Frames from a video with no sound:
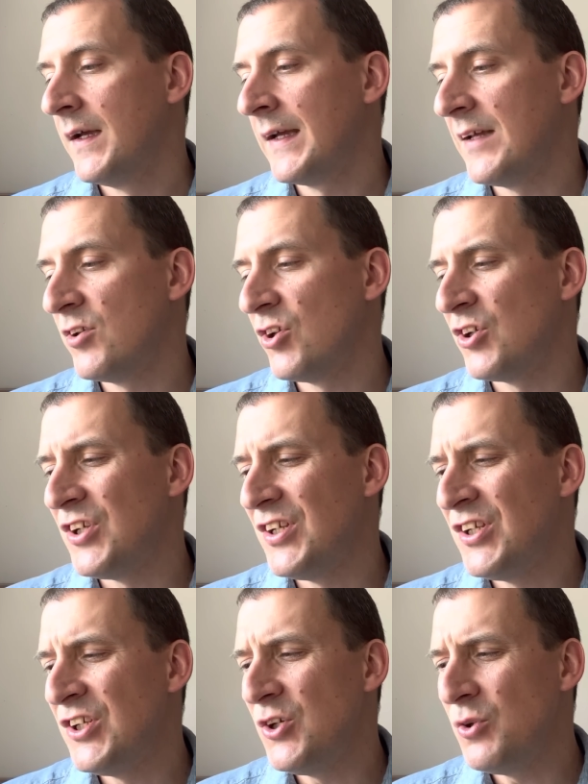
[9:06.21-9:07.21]
Okay, so
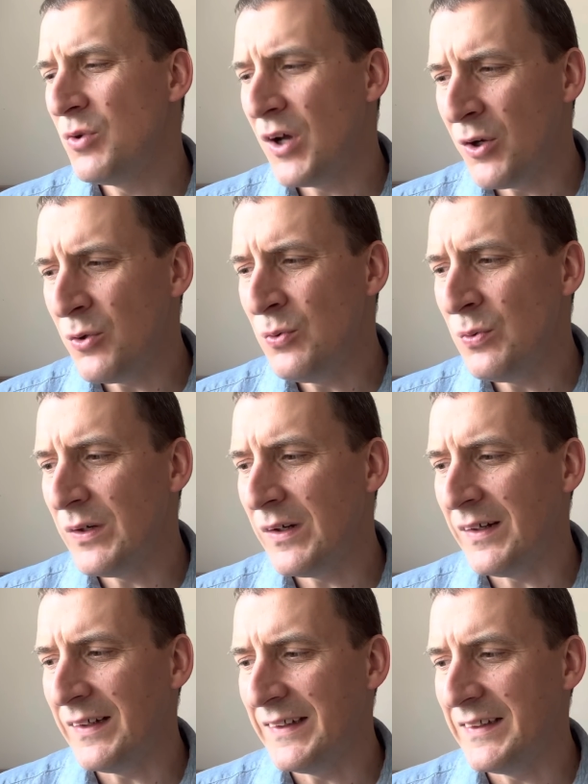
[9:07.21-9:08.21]
Hugo,
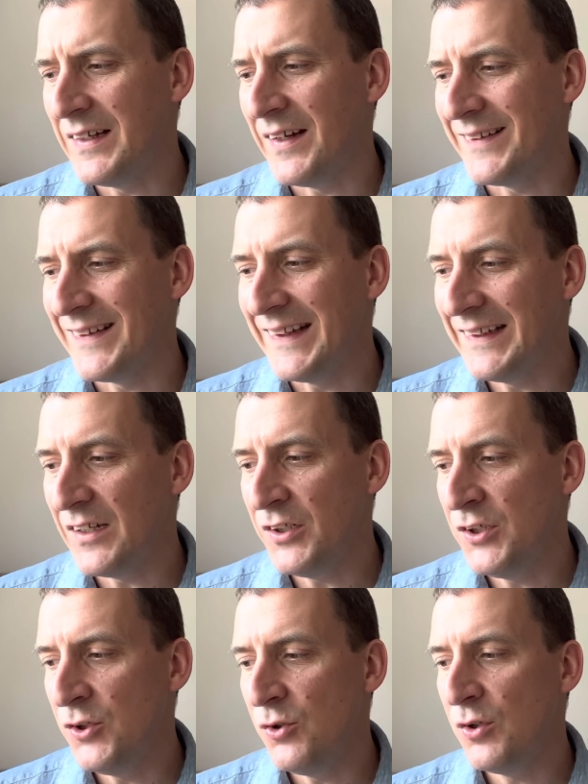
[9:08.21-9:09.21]
I think
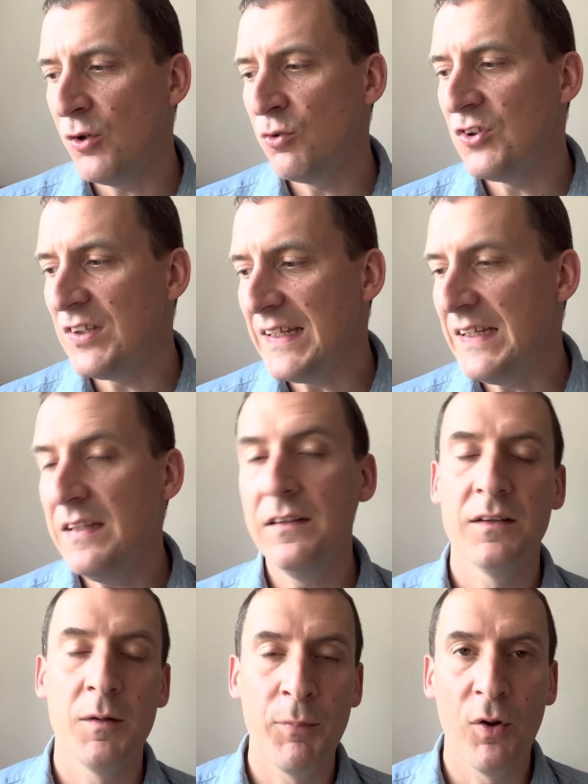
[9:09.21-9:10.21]
Hugo C,
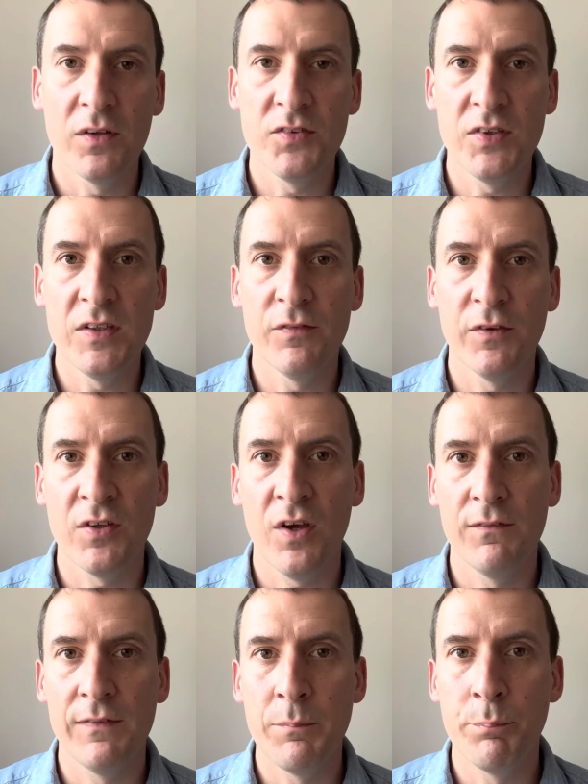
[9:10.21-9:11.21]
apologies if I
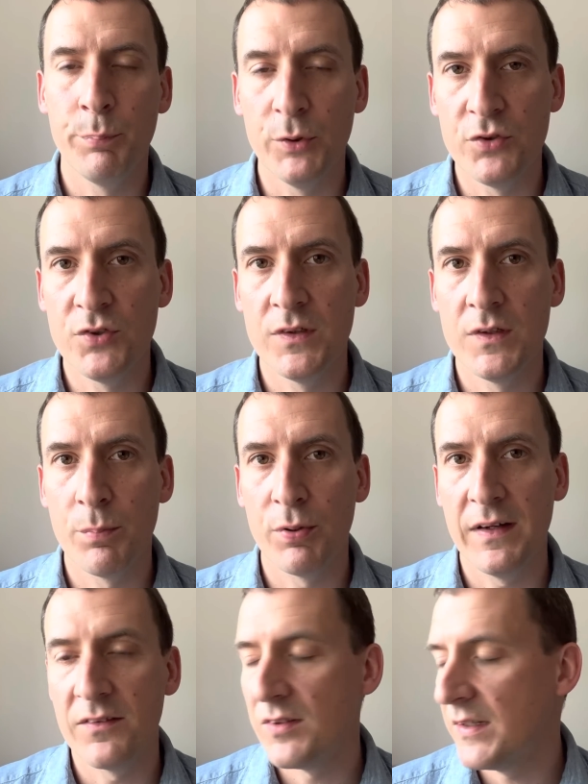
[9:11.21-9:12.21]
totally butchered the
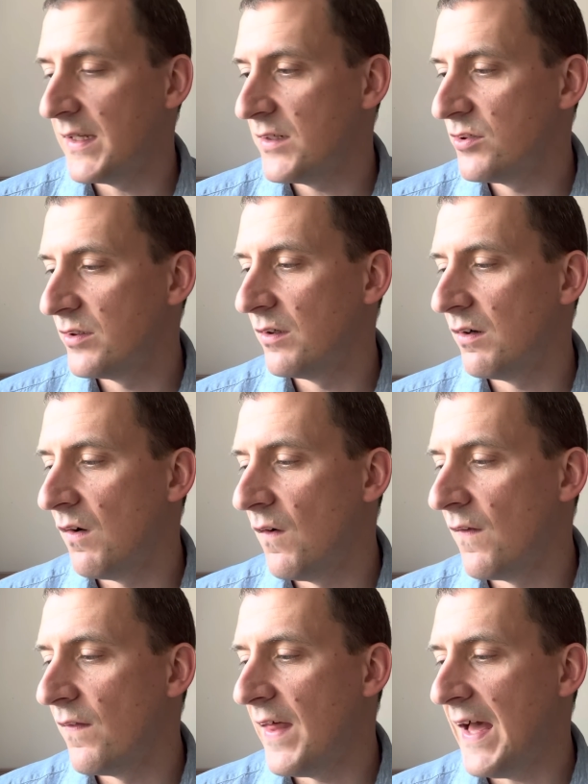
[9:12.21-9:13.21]
pronunciation
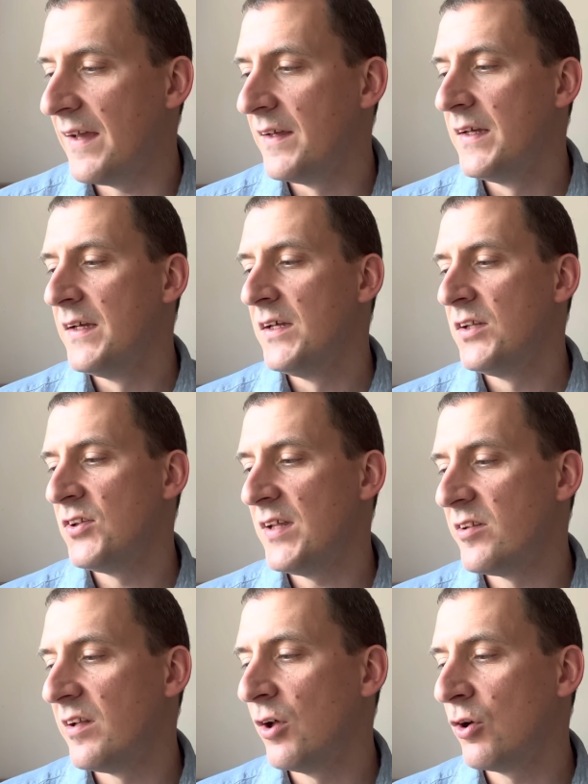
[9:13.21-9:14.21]
on that,
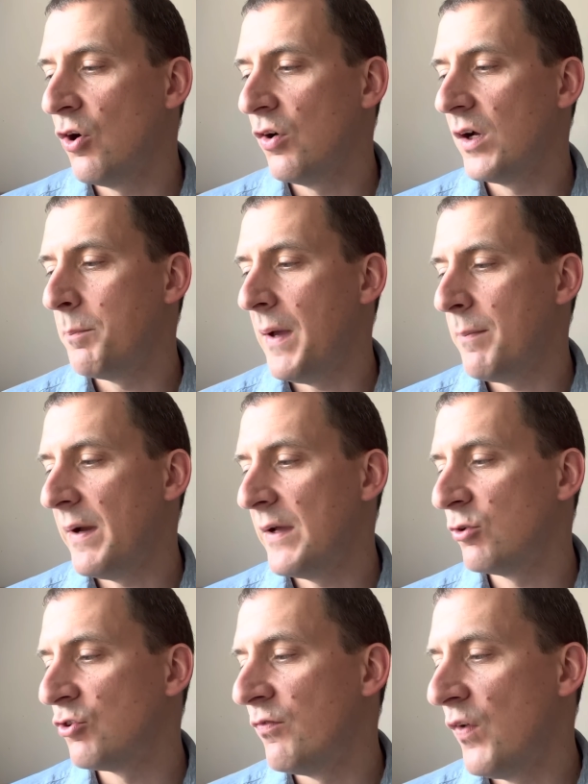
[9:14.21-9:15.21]
says Lokonga, Pepe
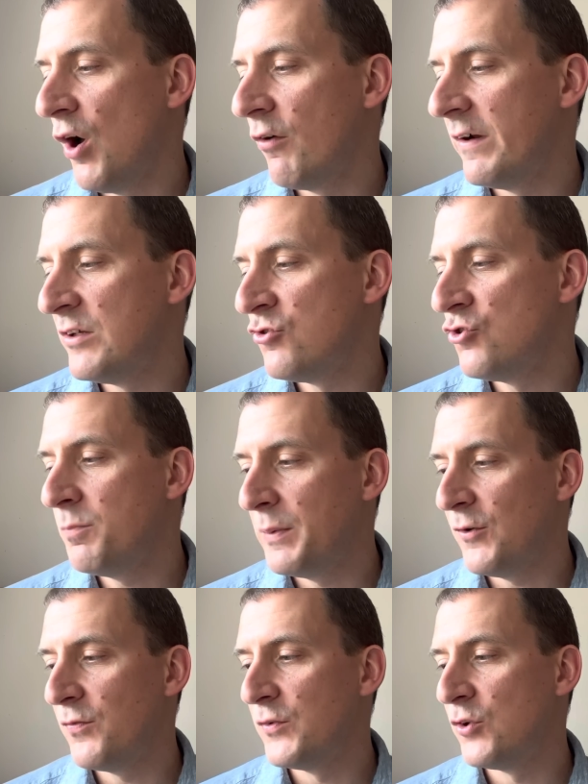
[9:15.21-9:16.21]
or Tavares should
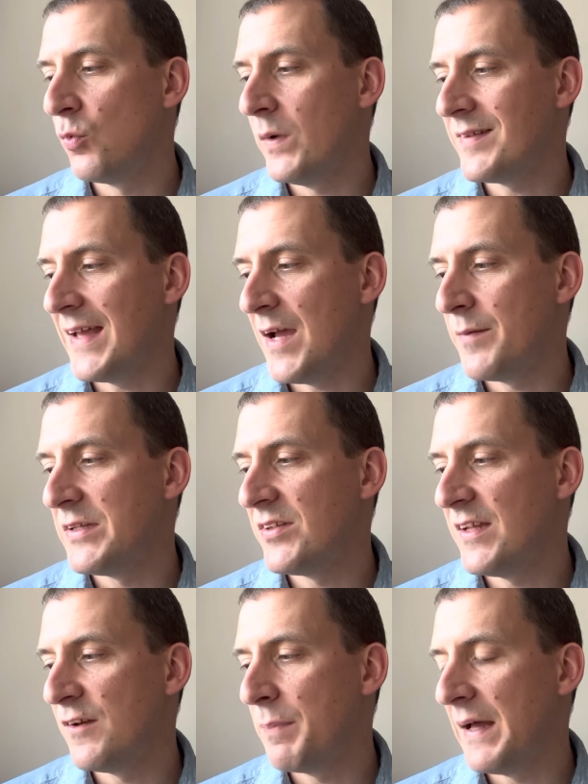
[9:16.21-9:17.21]
be offered to West Ham
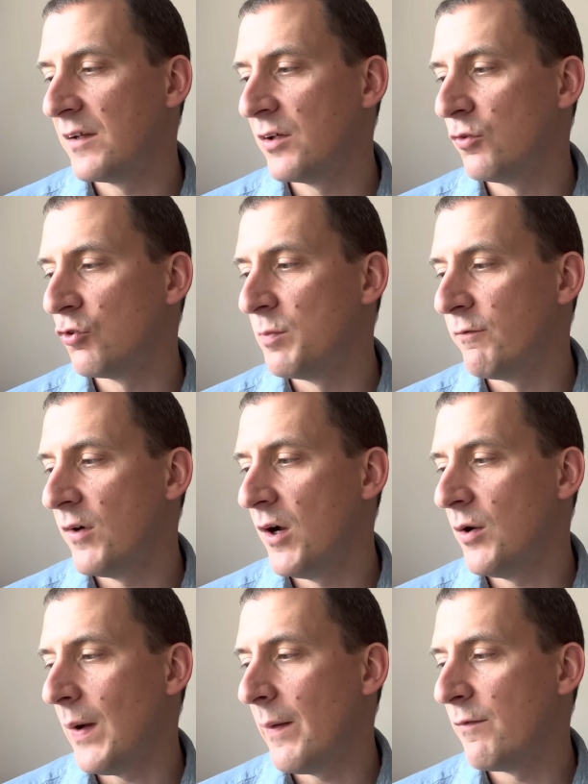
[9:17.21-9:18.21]
instead of Balogun or Smith
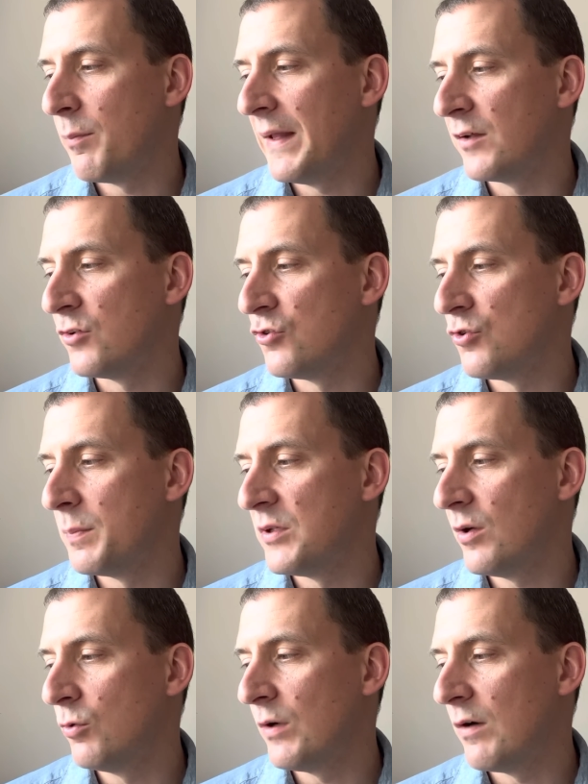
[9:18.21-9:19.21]
Rowe. However, Balogun should be
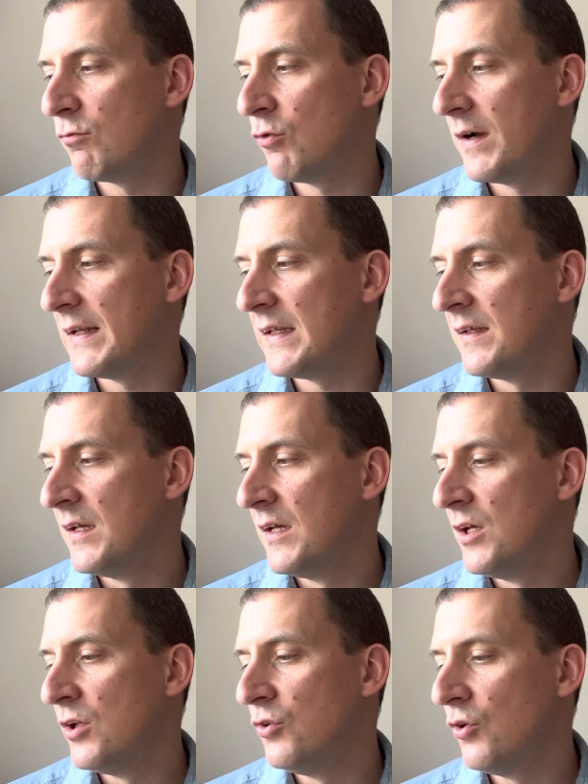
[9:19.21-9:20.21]
sold outrightly,
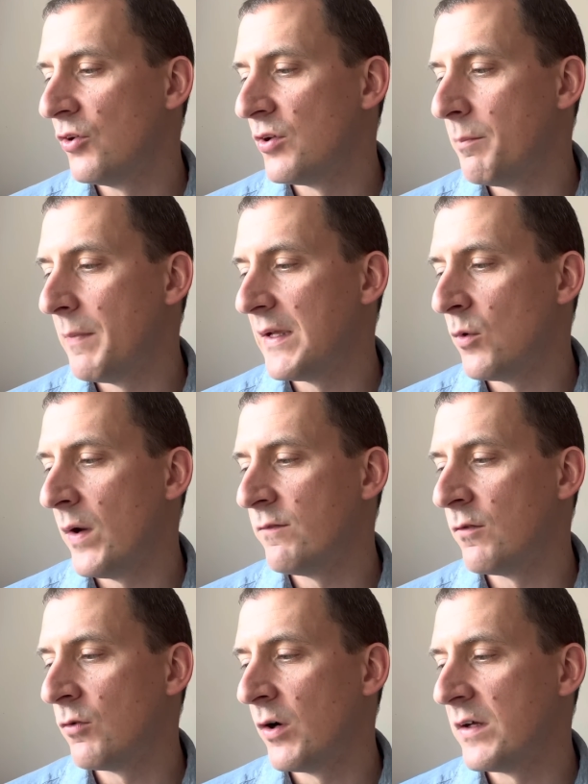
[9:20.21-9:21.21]
not as a make-weight
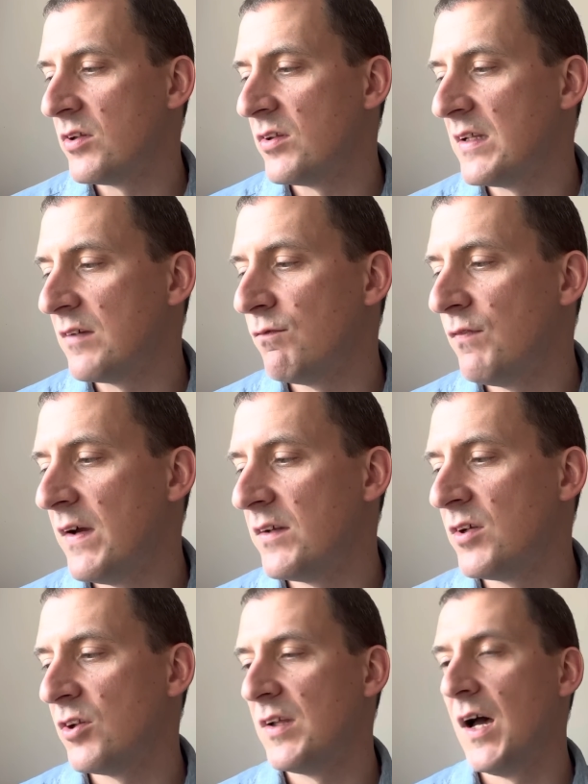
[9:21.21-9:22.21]
for Rice, as he can
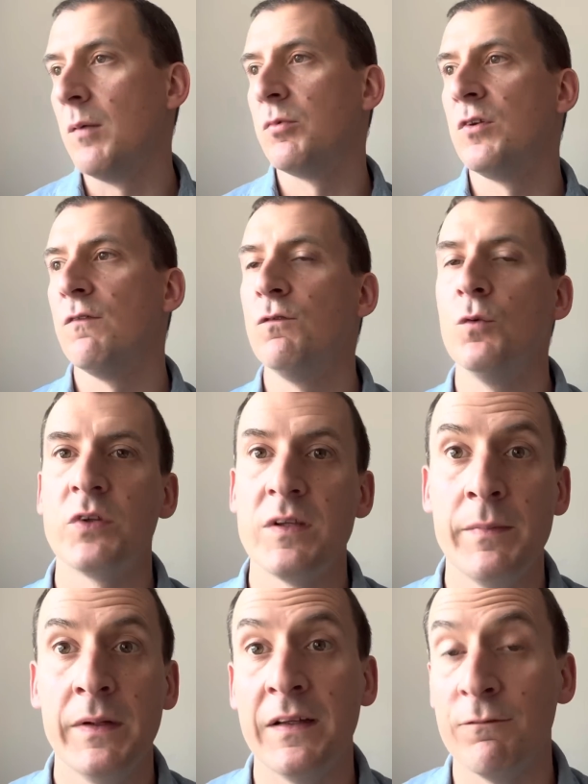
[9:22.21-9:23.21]
fetch us up to
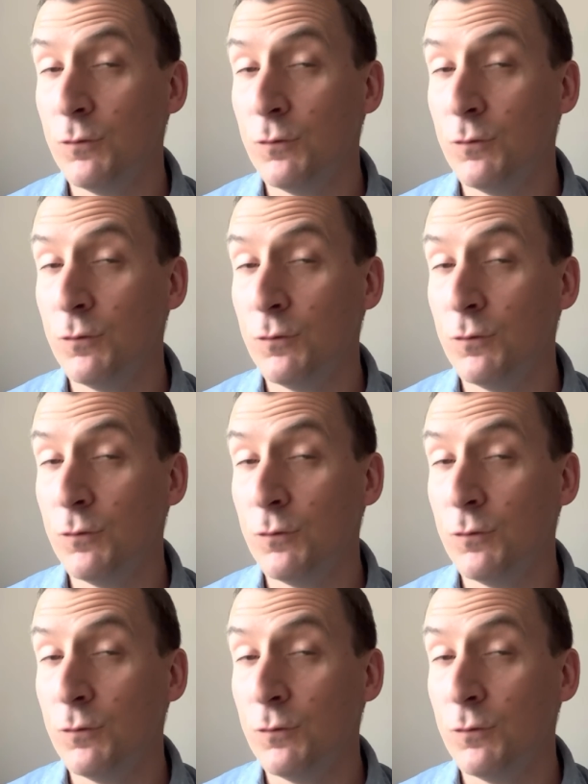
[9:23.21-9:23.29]
40 million.